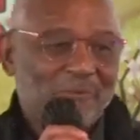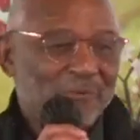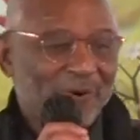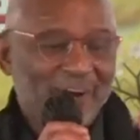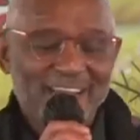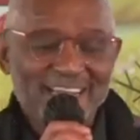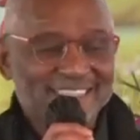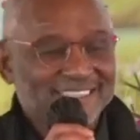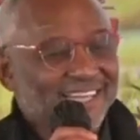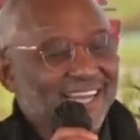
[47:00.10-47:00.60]
God.
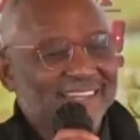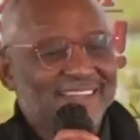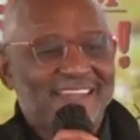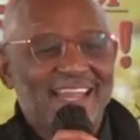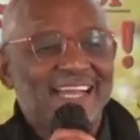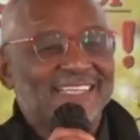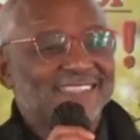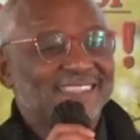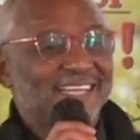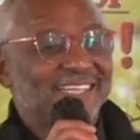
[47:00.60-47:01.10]
That's a
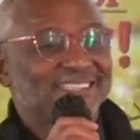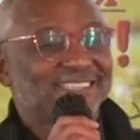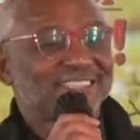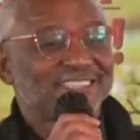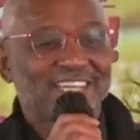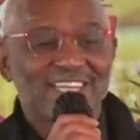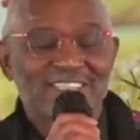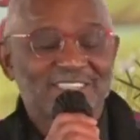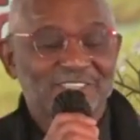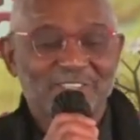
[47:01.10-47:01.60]

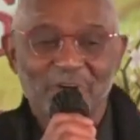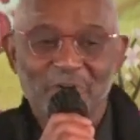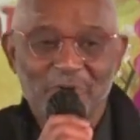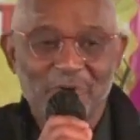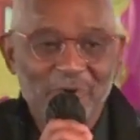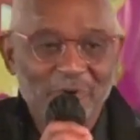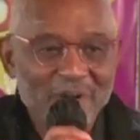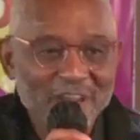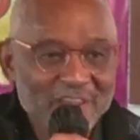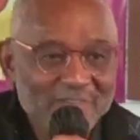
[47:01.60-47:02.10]
gentle grief,
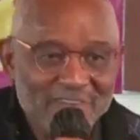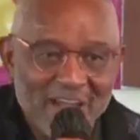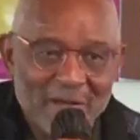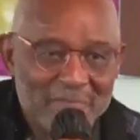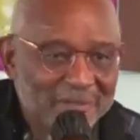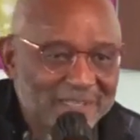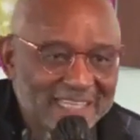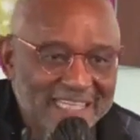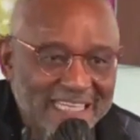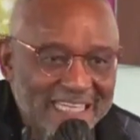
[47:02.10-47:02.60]
I
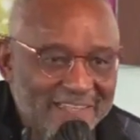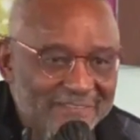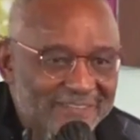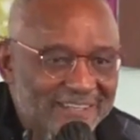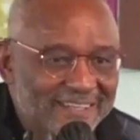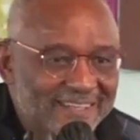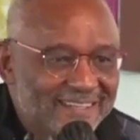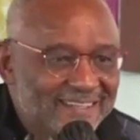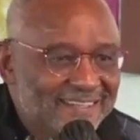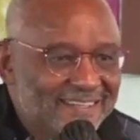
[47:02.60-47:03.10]
believe.
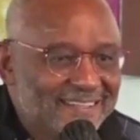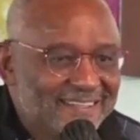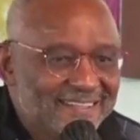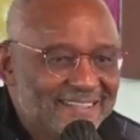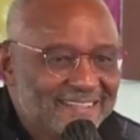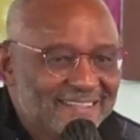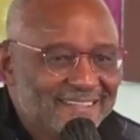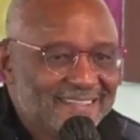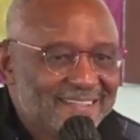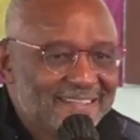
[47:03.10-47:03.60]

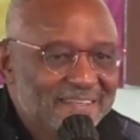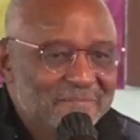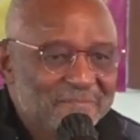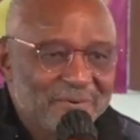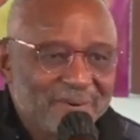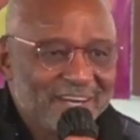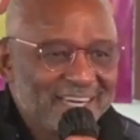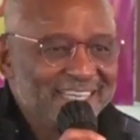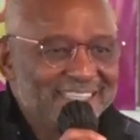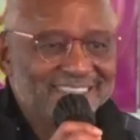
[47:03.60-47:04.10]
Praise
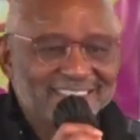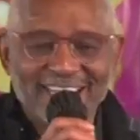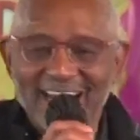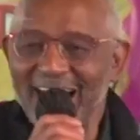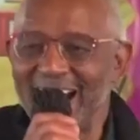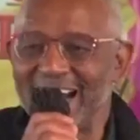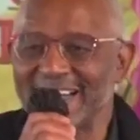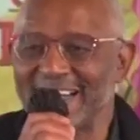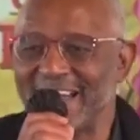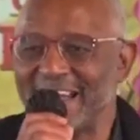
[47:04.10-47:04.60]
God,
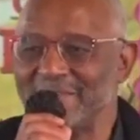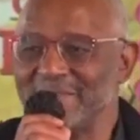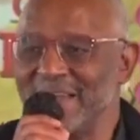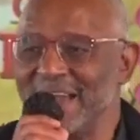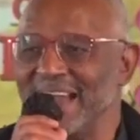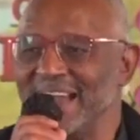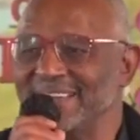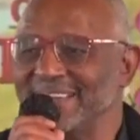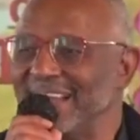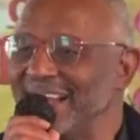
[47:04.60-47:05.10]
amen. That's a